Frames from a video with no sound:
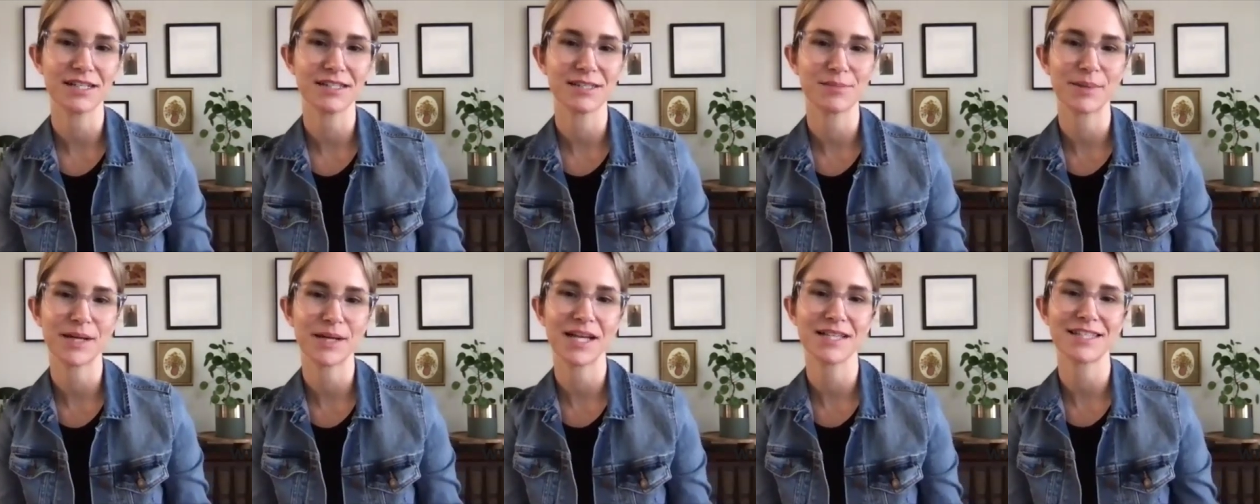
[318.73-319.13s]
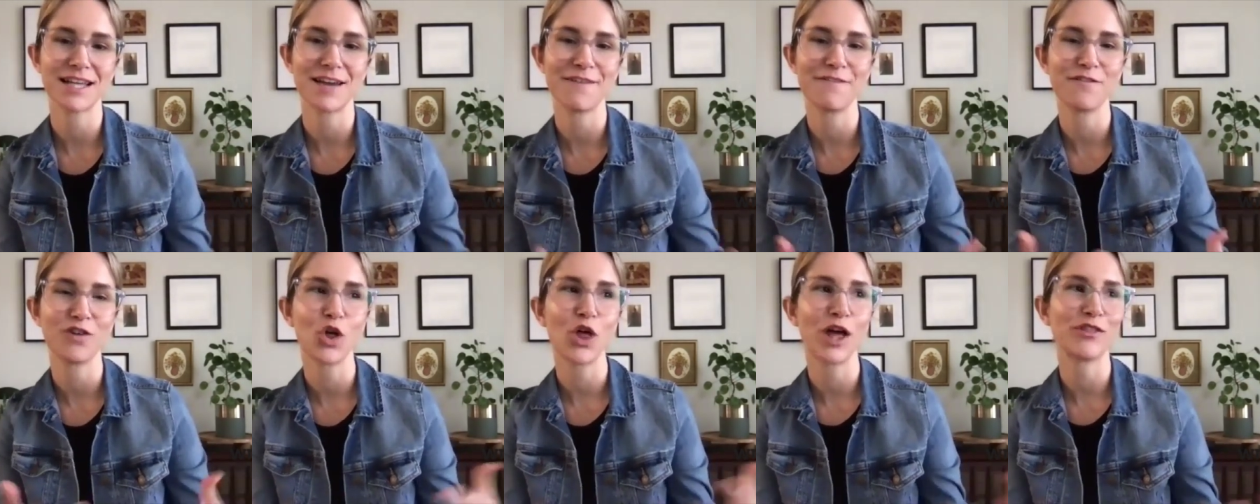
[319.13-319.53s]
Because I
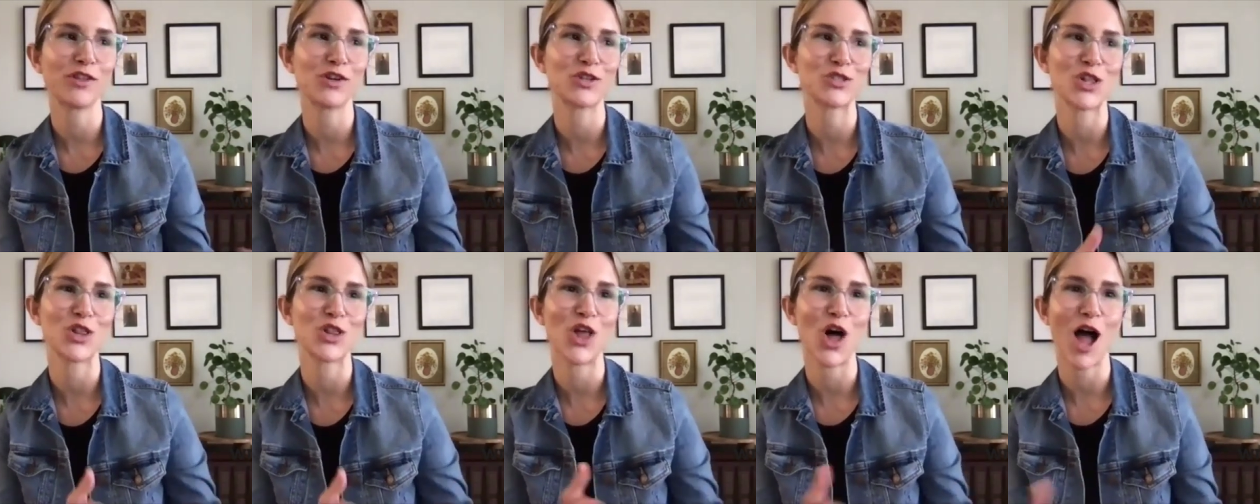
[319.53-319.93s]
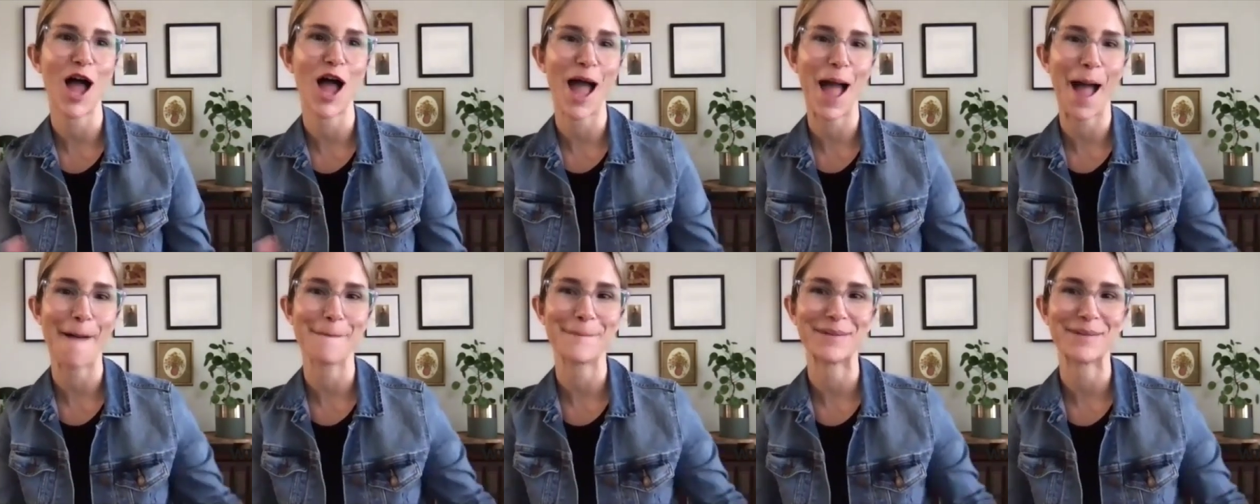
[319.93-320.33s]
feel like there's a lot
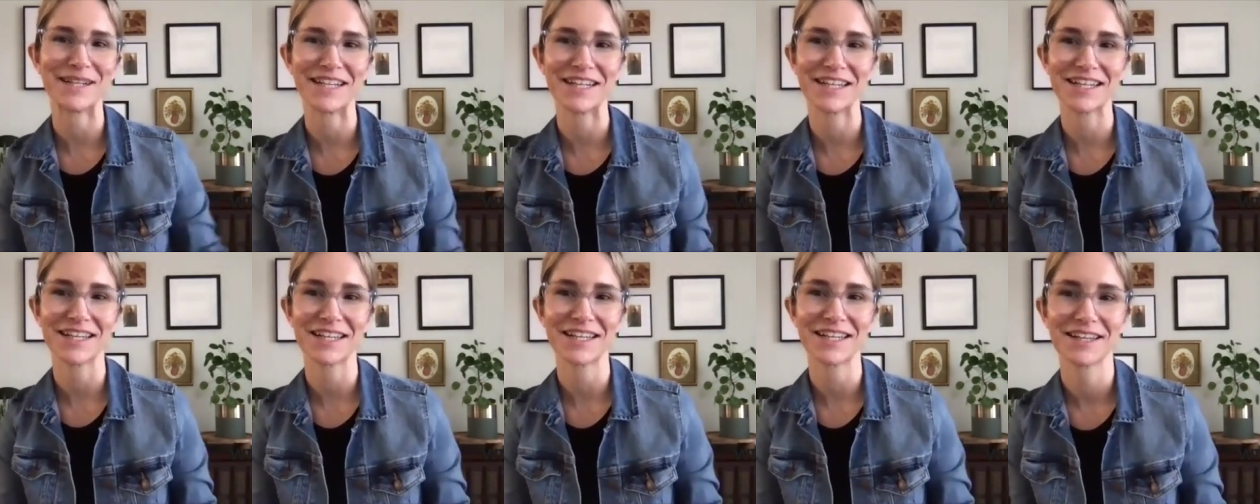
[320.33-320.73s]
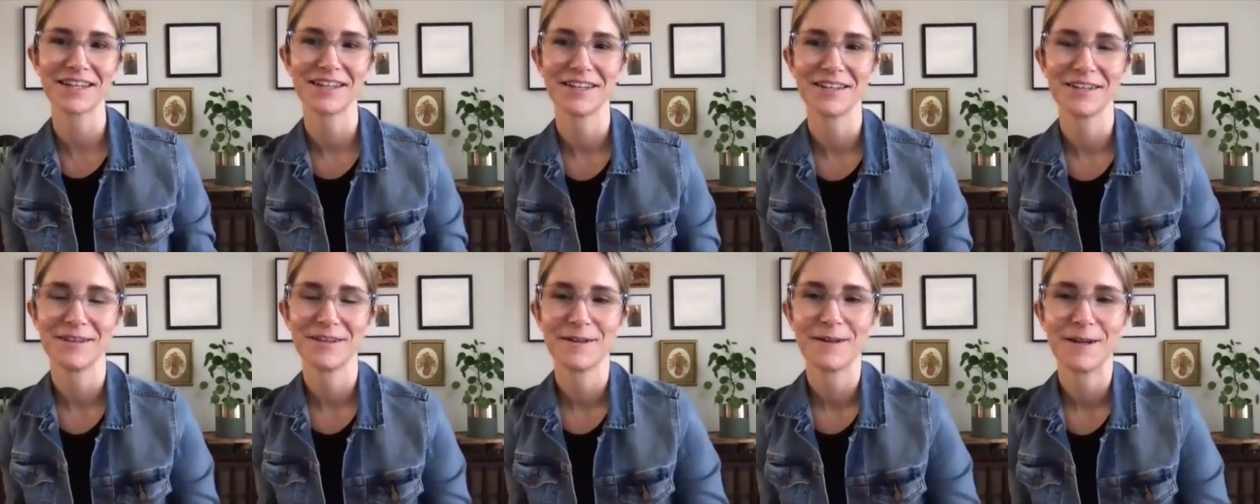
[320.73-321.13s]
happening
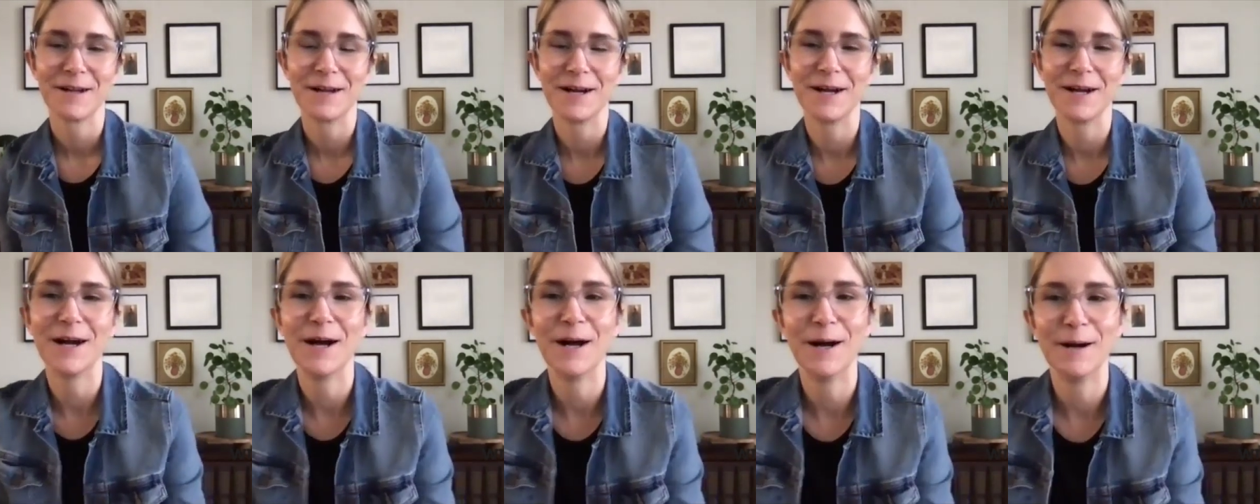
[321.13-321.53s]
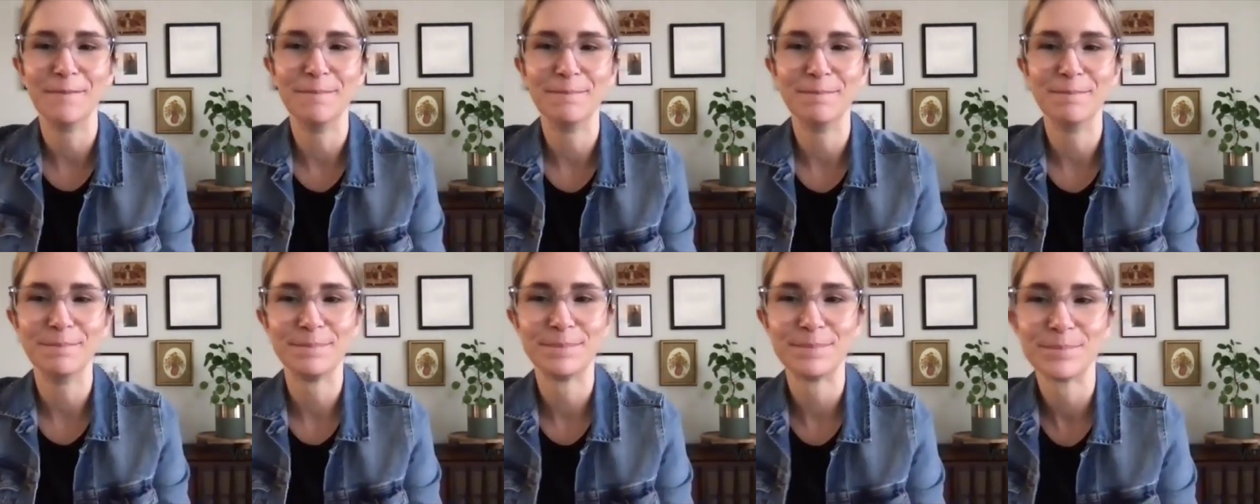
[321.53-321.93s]
yeah.
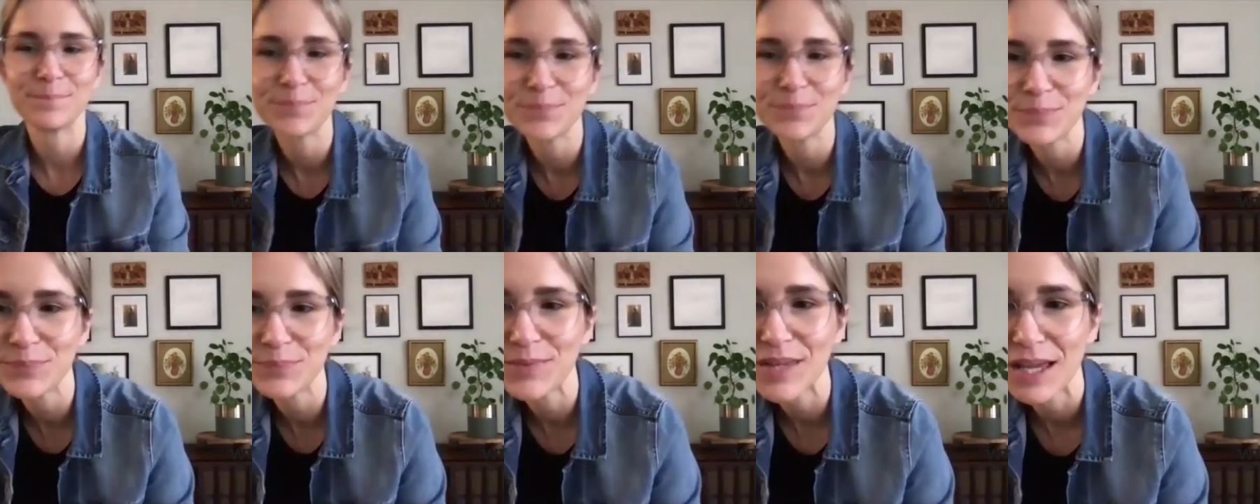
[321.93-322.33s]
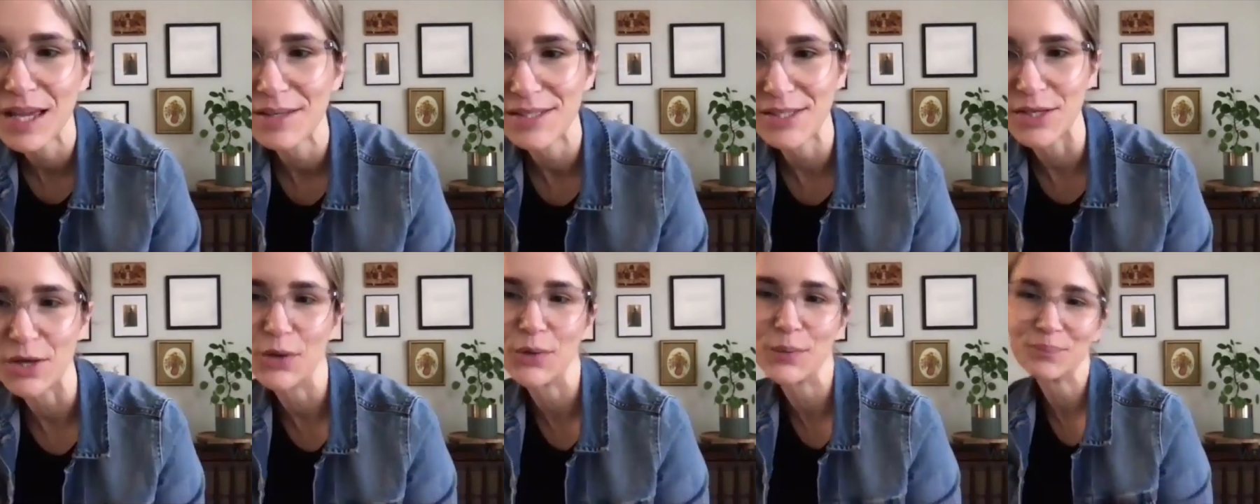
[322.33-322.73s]
Um, so
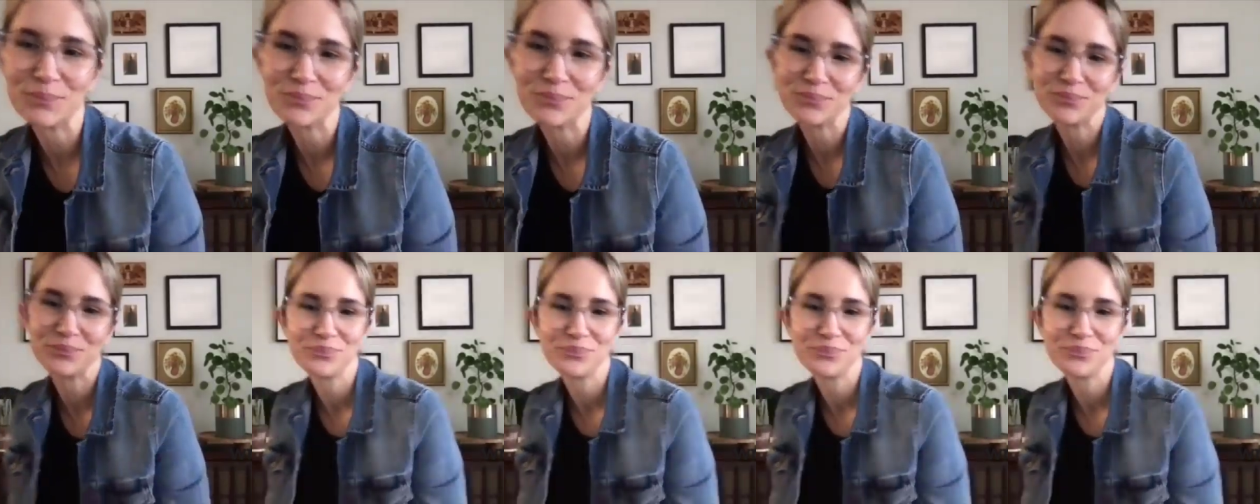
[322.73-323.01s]
well, one,